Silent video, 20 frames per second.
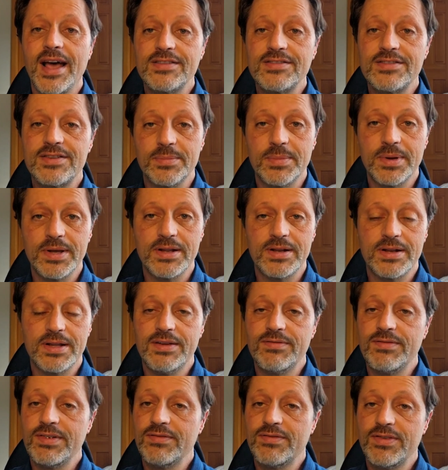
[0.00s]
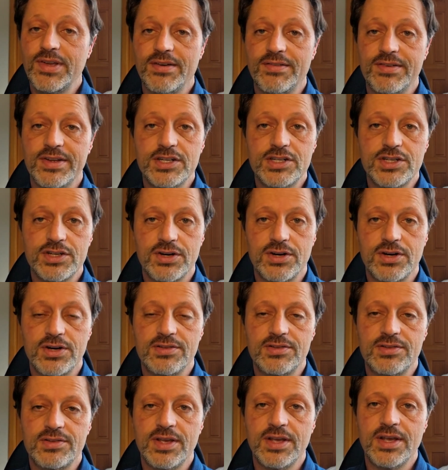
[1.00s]
estimate, even if you have
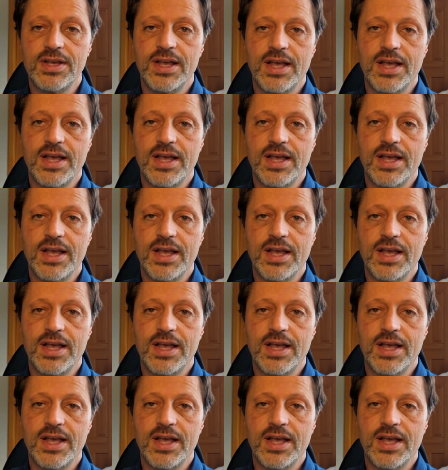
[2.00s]
insurance,